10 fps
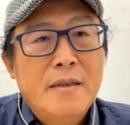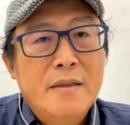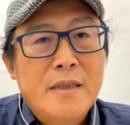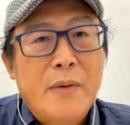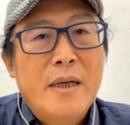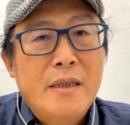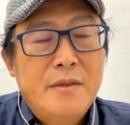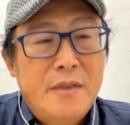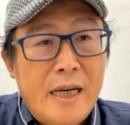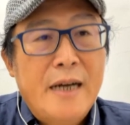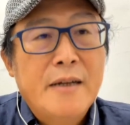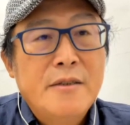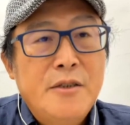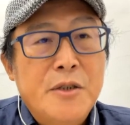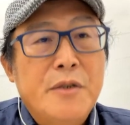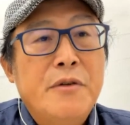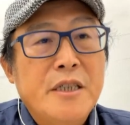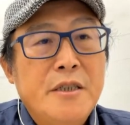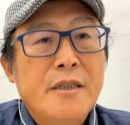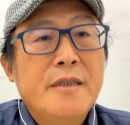especially
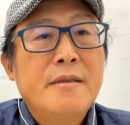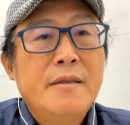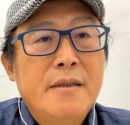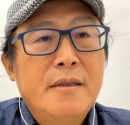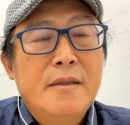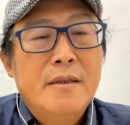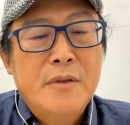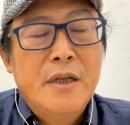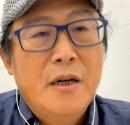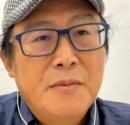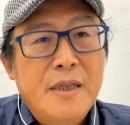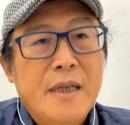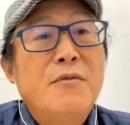Taiwanese nation.